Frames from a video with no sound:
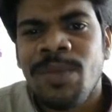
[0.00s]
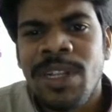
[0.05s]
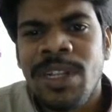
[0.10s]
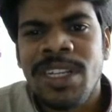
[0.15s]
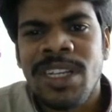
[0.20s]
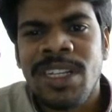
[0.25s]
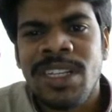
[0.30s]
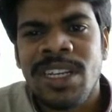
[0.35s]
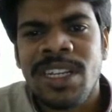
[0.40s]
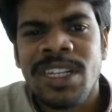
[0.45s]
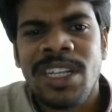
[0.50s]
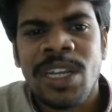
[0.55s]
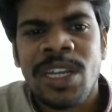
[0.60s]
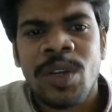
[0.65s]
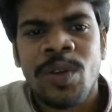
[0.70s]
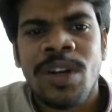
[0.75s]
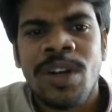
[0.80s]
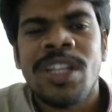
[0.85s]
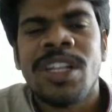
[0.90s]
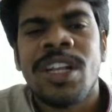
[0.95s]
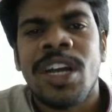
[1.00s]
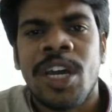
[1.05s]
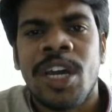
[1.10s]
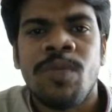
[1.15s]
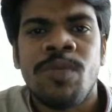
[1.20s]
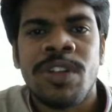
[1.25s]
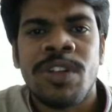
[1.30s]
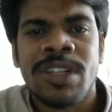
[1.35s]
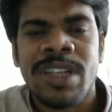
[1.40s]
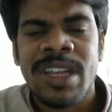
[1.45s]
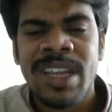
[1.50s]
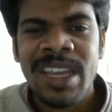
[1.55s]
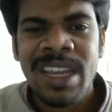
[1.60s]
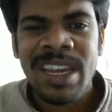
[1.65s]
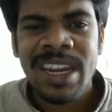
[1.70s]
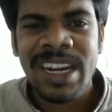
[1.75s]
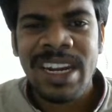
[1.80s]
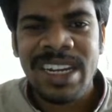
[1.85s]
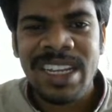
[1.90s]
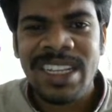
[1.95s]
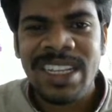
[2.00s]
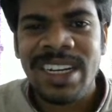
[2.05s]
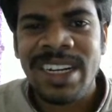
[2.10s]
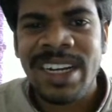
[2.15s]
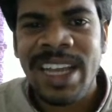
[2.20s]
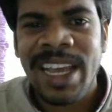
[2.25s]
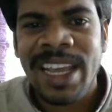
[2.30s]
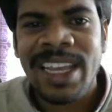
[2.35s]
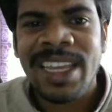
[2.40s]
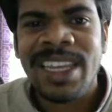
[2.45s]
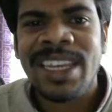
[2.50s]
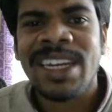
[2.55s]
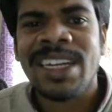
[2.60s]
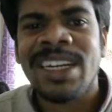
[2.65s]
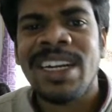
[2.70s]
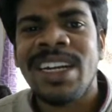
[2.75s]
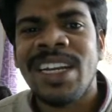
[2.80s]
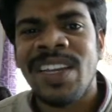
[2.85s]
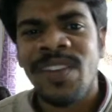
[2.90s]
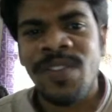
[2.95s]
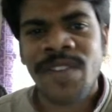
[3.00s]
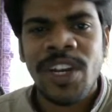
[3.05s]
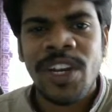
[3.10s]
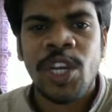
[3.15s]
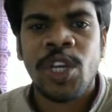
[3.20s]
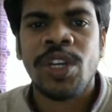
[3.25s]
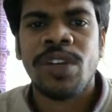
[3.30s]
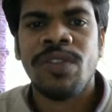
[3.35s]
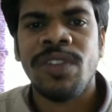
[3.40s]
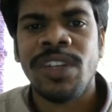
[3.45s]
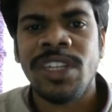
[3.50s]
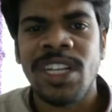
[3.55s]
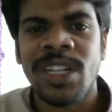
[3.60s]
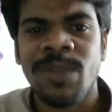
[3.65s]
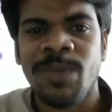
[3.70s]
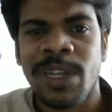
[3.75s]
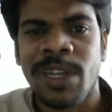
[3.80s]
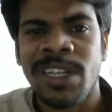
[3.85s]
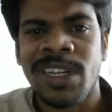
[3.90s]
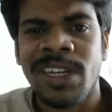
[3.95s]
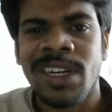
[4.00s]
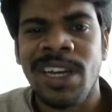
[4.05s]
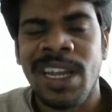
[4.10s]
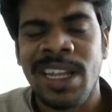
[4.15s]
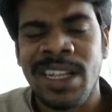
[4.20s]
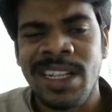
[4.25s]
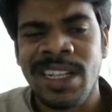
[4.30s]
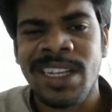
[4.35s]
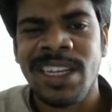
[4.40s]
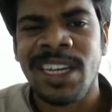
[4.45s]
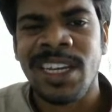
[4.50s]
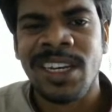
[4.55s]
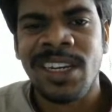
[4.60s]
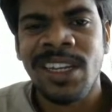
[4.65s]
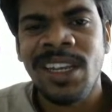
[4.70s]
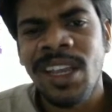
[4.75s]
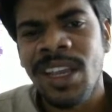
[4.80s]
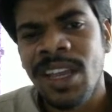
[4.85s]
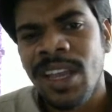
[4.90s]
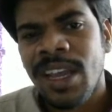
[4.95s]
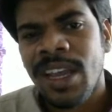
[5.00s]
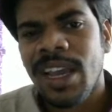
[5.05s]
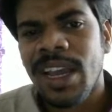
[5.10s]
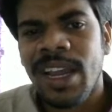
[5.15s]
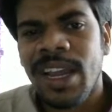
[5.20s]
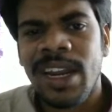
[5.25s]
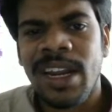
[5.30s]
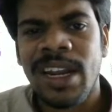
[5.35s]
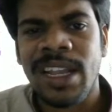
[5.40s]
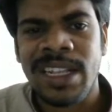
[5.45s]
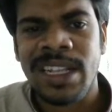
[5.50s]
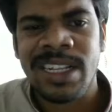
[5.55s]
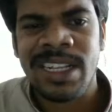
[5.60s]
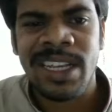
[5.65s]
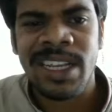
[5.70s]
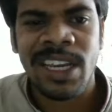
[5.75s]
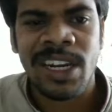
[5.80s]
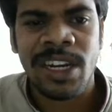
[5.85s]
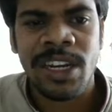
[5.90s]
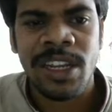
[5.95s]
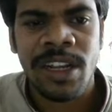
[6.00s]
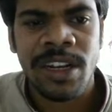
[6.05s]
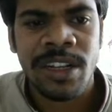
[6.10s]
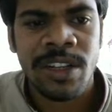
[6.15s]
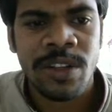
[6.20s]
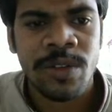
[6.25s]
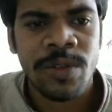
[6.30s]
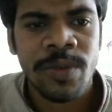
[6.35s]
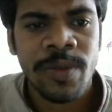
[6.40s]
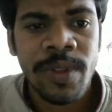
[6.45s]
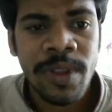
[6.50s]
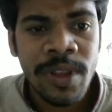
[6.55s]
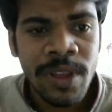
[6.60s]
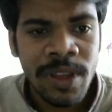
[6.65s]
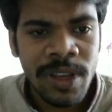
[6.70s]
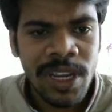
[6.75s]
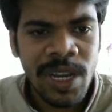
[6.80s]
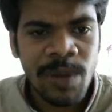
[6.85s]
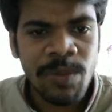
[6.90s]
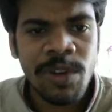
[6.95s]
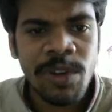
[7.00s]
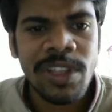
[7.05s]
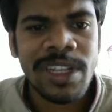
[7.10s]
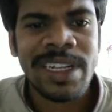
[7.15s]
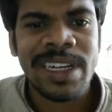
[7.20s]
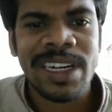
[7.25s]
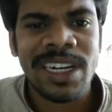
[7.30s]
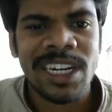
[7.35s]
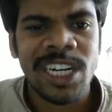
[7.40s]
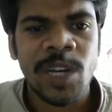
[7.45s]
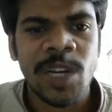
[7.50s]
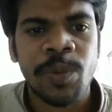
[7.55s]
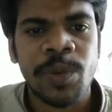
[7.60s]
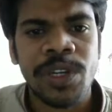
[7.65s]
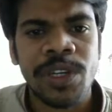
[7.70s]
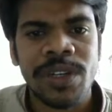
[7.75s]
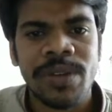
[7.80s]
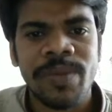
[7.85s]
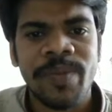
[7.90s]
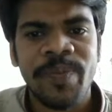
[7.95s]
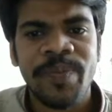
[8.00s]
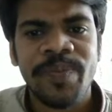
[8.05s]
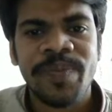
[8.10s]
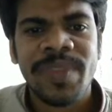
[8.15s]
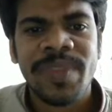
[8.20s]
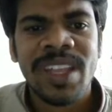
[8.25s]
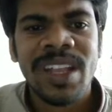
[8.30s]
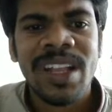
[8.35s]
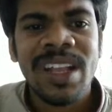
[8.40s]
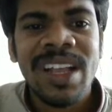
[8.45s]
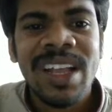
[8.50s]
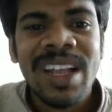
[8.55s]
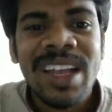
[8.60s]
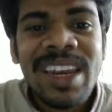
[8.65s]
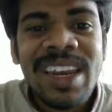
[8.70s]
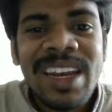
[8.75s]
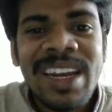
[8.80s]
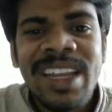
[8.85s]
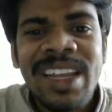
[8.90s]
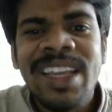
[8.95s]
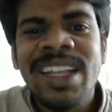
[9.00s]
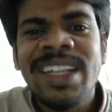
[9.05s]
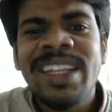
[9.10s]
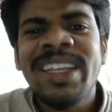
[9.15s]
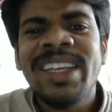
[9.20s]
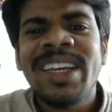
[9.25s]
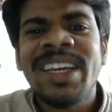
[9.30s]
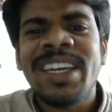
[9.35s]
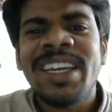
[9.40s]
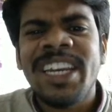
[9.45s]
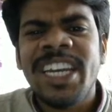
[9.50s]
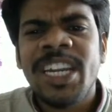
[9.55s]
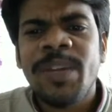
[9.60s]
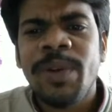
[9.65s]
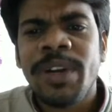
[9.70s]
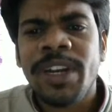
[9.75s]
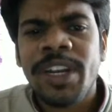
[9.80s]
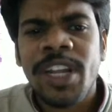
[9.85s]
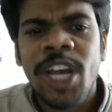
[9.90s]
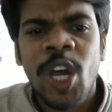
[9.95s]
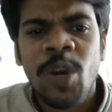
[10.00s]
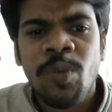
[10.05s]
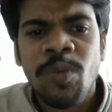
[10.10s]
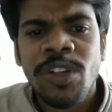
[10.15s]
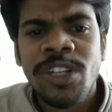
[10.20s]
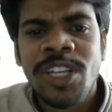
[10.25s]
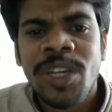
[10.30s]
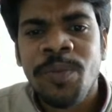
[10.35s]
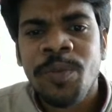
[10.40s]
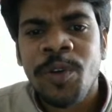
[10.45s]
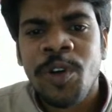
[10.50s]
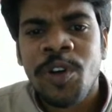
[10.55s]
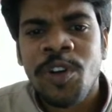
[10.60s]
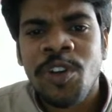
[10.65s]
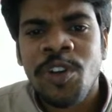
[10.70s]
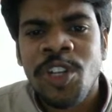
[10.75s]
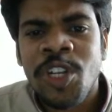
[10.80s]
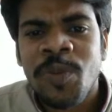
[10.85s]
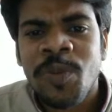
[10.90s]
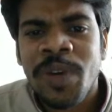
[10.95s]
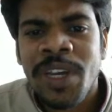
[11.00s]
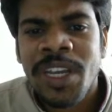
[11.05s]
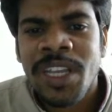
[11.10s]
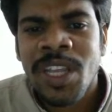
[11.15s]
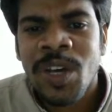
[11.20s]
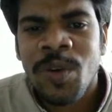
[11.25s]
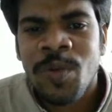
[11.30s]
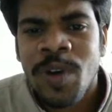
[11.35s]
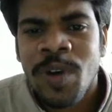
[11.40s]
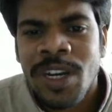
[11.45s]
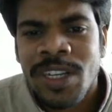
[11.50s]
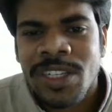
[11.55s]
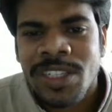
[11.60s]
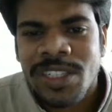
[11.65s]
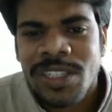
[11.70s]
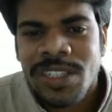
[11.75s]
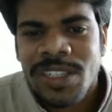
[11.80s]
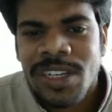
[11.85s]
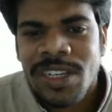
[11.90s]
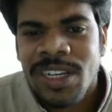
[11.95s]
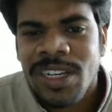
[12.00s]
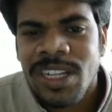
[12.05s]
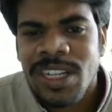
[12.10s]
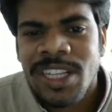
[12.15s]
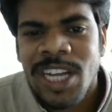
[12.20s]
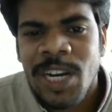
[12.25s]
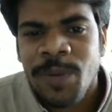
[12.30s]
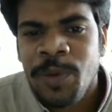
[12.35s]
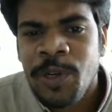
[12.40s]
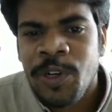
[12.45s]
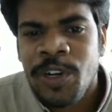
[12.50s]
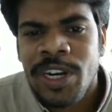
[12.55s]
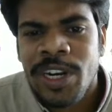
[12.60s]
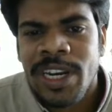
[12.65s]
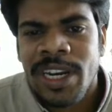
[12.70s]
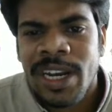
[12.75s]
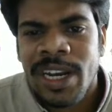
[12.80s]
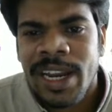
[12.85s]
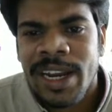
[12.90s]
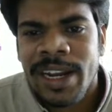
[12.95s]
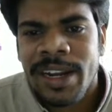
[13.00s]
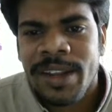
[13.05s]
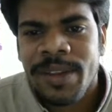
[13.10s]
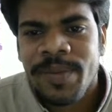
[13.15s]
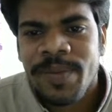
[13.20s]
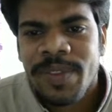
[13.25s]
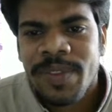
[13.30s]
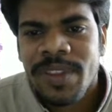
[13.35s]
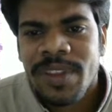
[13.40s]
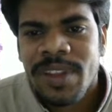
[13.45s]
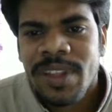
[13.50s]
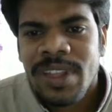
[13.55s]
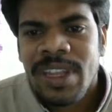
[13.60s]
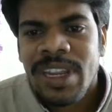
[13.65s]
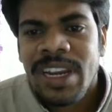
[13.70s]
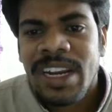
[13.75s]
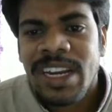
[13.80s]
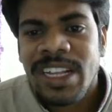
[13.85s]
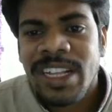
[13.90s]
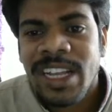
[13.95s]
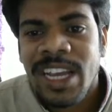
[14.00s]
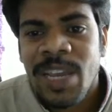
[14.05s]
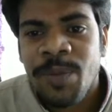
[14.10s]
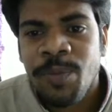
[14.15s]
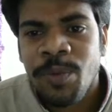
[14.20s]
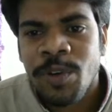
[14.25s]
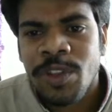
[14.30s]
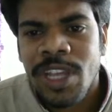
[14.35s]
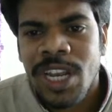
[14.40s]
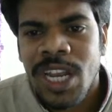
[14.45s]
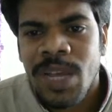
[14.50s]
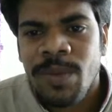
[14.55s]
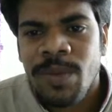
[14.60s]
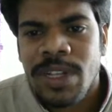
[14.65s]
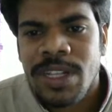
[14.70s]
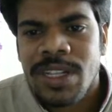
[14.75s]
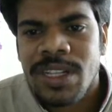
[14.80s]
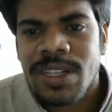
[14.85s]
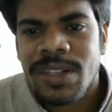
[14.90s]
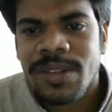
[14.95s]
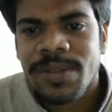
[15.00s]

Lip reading: messengers are known as hormones. It is a direct definition which is present in NCRT and SCRT also. Come to the second option. Releasing and inhibitory hormones are produced by the what? It is not pituitary gland. It is hypothalamus.